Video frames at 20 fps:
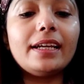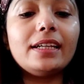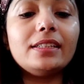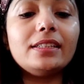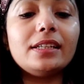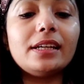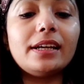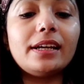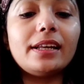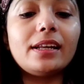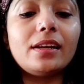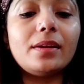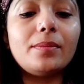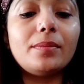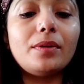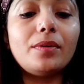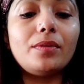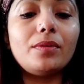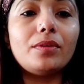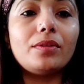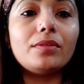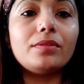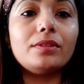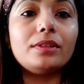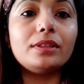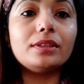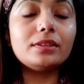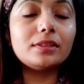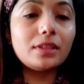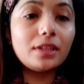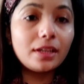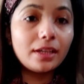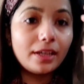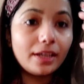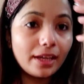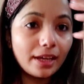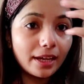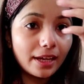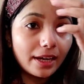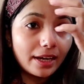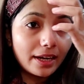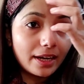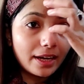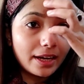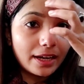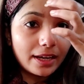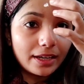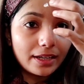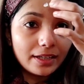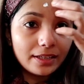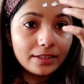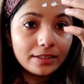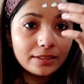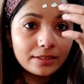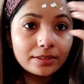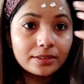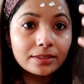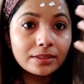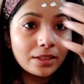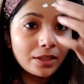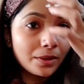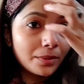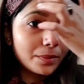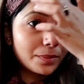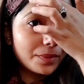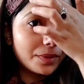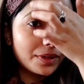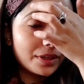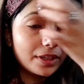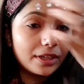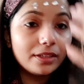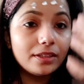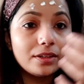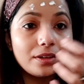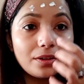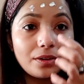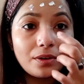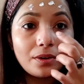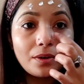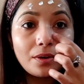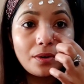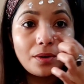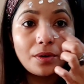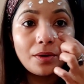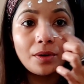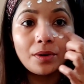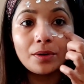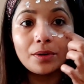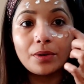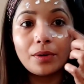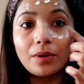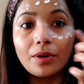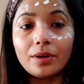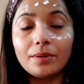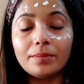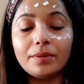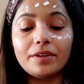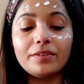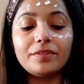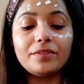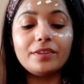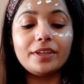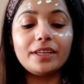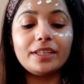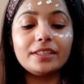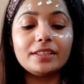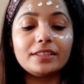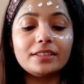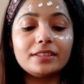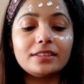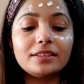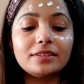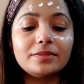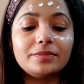a gentle amount of this. I'll put it on all my face.